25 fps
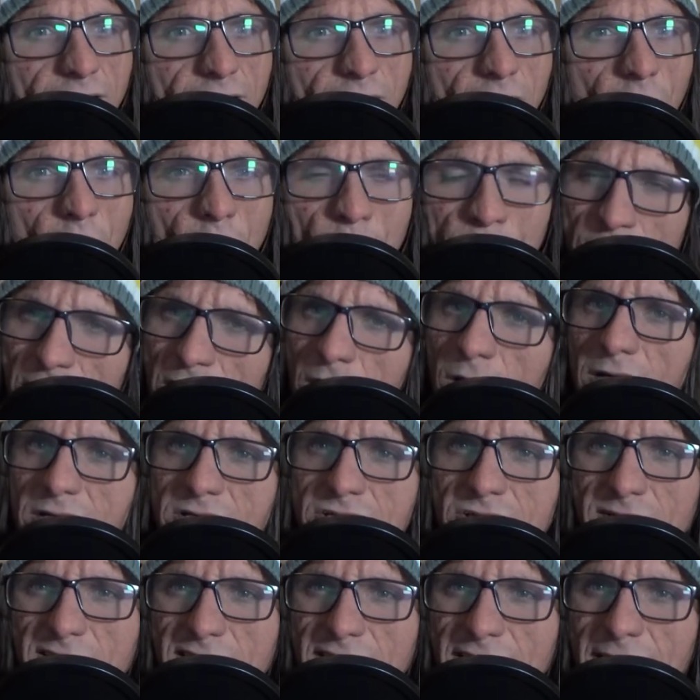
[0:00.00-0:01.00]
Hope you
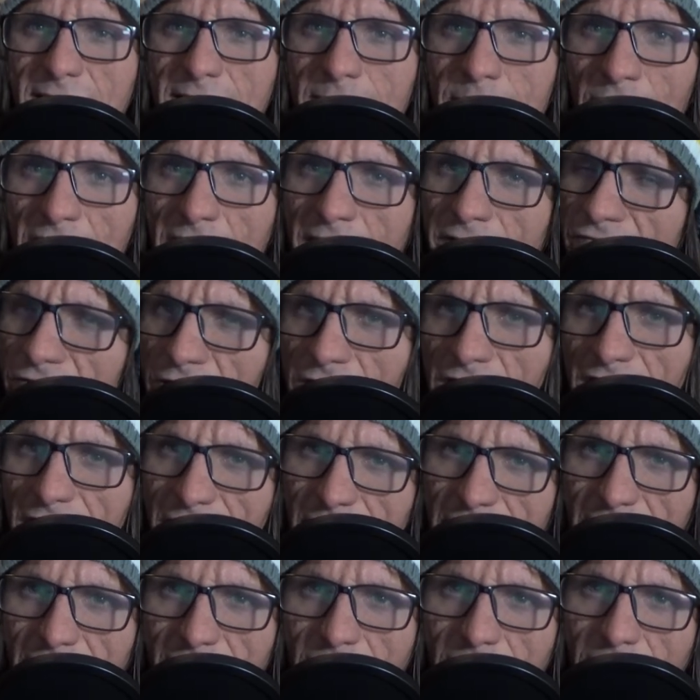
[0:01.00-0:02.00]
enjoyed it. And if you didn't
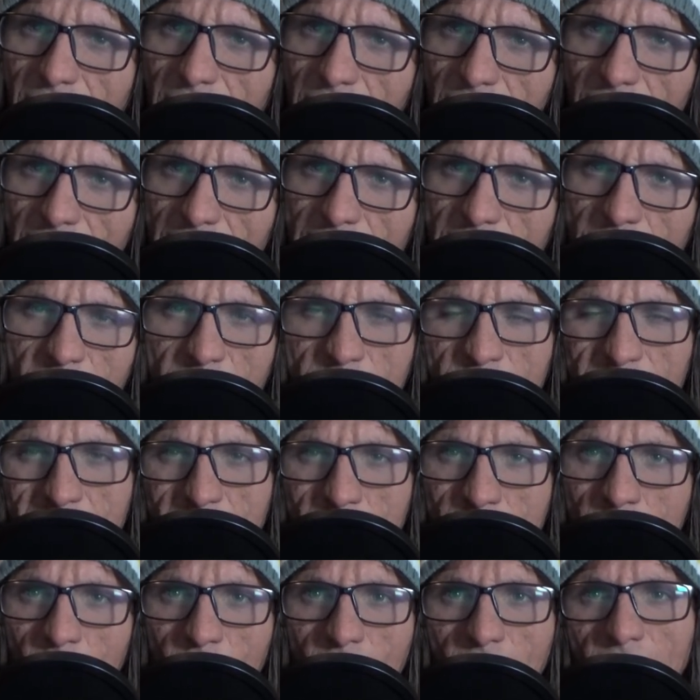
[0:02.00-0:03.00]
uh, hear about
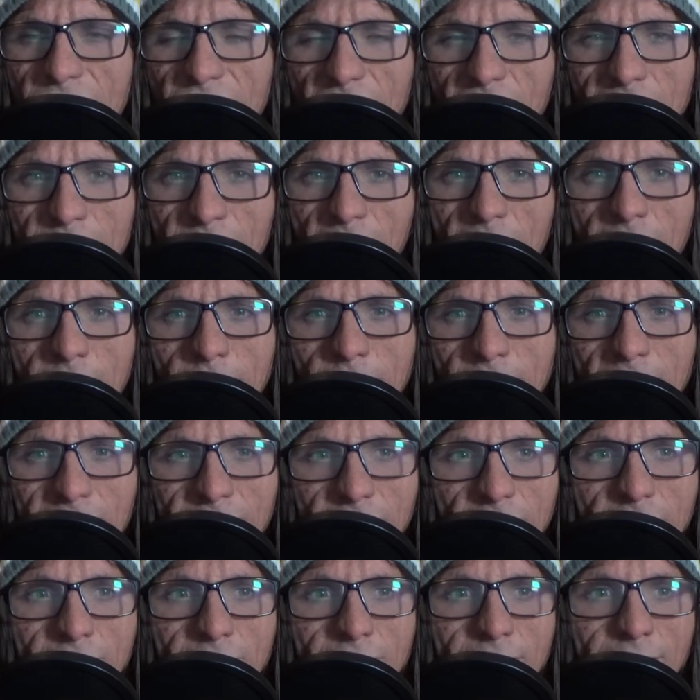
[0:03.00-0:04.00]
Mona the Vampire or
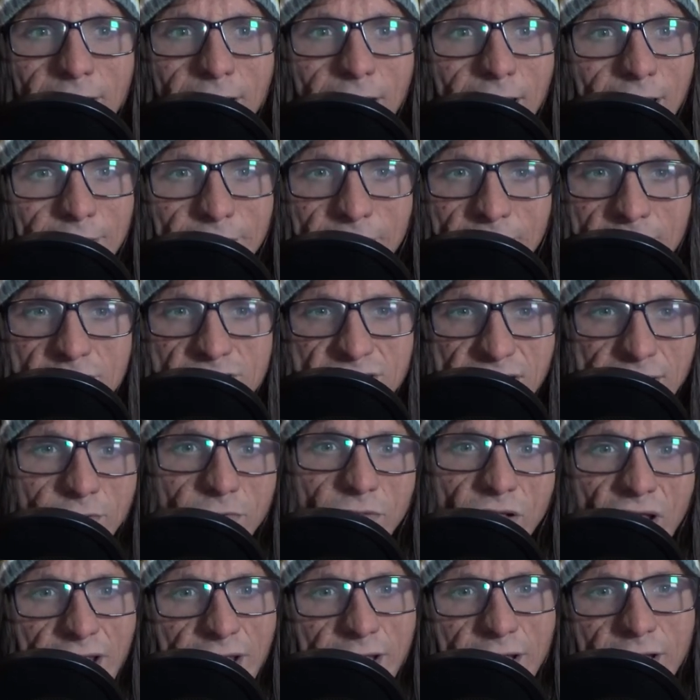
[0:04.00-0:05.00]
whatever, there's a
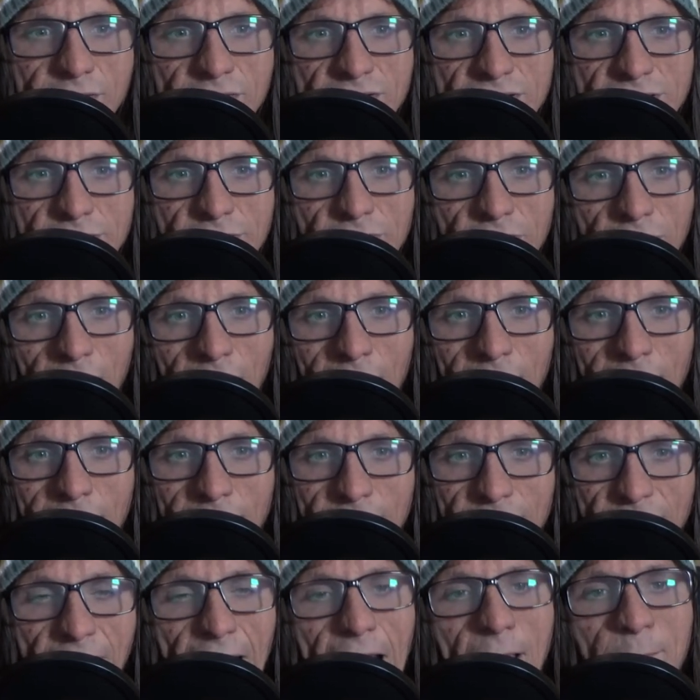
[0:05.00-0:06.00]
link to the, uh,
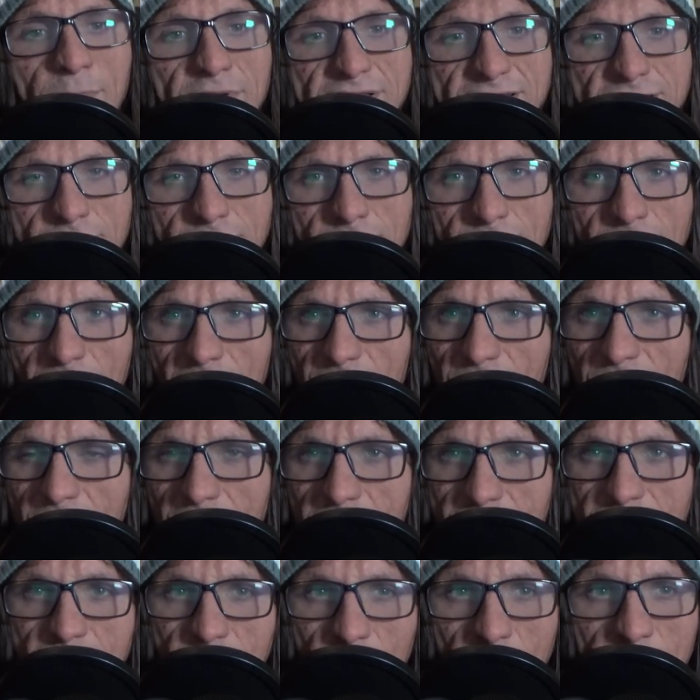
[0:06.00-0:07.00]
the episode in the
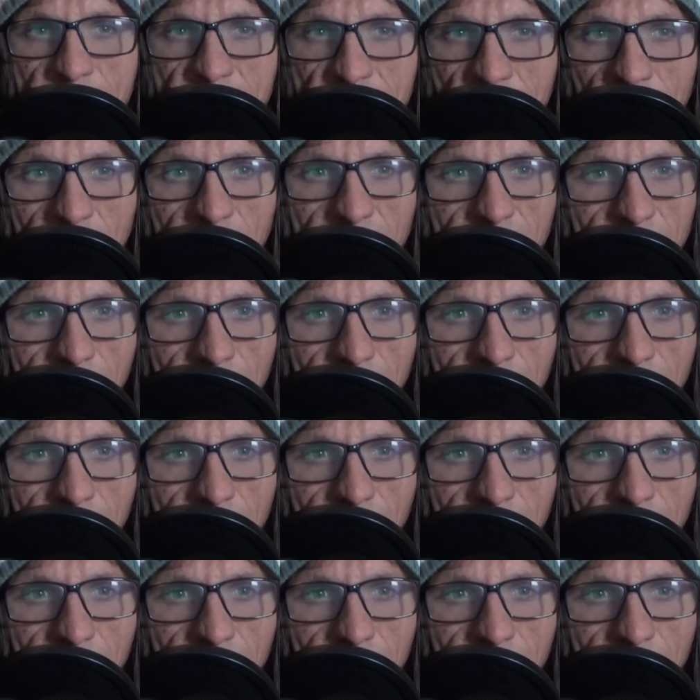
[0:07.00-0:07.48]
description.